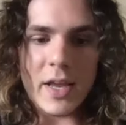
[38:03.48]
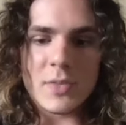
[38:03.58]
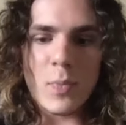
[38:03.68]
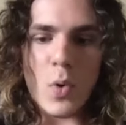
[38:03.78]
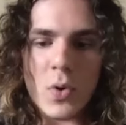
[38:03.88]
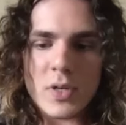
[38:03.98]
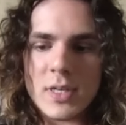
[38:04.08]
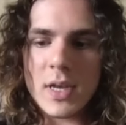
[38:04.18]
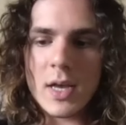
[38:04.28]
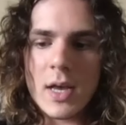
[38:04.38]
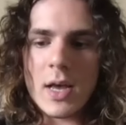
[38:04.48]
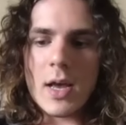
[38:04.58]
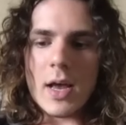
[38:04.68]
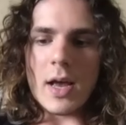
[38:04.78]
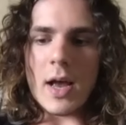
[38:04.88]
books,
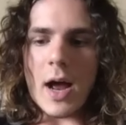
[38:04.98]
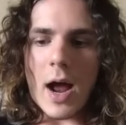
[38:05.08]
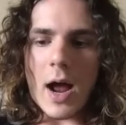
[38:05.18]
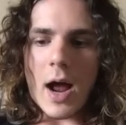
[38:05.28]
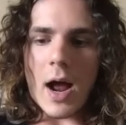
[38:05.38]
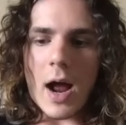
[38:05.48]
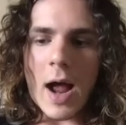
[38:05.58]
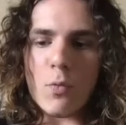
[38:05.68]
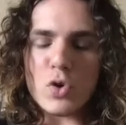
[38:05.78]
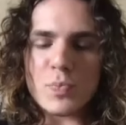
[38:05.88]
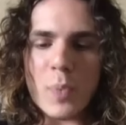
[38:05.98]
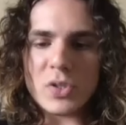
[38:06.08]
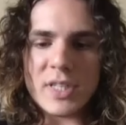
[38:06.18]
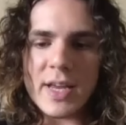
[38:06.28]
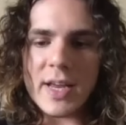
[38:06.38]
uh, I was
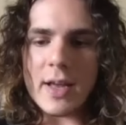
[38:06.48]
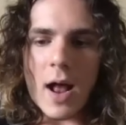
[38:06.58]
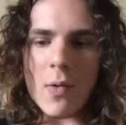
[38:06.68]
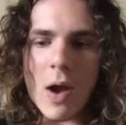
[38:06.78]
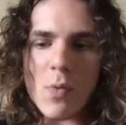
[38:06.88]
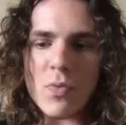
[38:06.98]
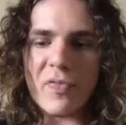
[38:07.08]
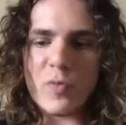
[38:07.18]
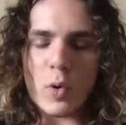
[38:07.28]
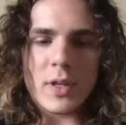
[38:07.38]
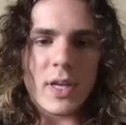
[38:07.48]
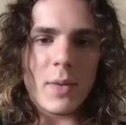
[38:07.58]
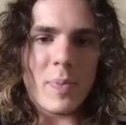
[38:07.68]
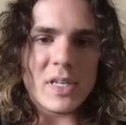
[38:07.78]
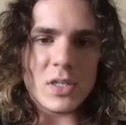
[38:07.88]
posting around 40
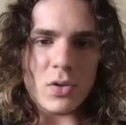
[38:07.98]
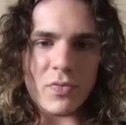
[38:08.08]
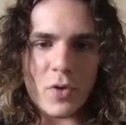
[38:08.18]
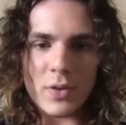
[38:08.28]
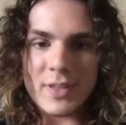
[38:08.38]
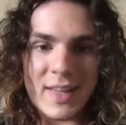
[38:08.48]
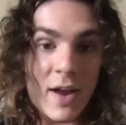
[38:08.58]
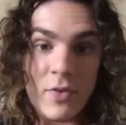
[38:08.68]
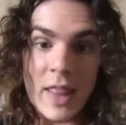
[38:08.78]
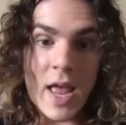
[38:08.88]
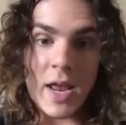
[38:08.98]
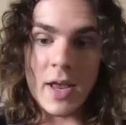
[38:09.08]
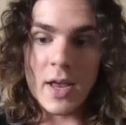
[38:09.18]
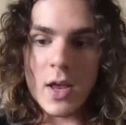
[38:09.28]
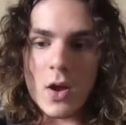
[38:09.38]
pieces of content every day
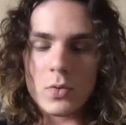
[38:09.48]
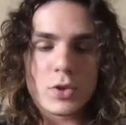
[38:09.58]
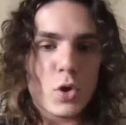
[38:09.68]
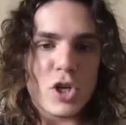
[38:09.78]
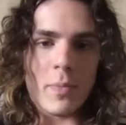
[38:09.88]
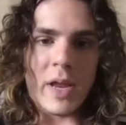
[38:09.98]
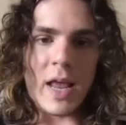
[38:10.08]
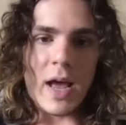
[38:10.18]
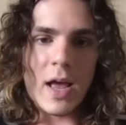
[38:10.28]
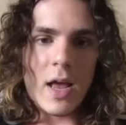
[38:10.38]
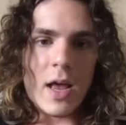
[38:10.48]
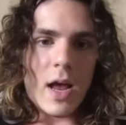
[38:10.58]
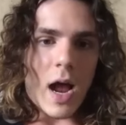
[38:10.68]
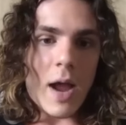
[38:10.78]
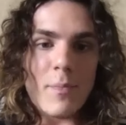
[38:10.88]
on social media.
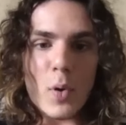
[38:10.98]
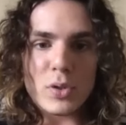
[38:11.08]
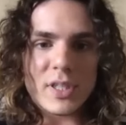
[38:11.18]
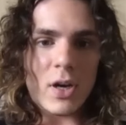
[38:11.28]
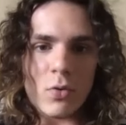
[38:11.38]
I'm posting on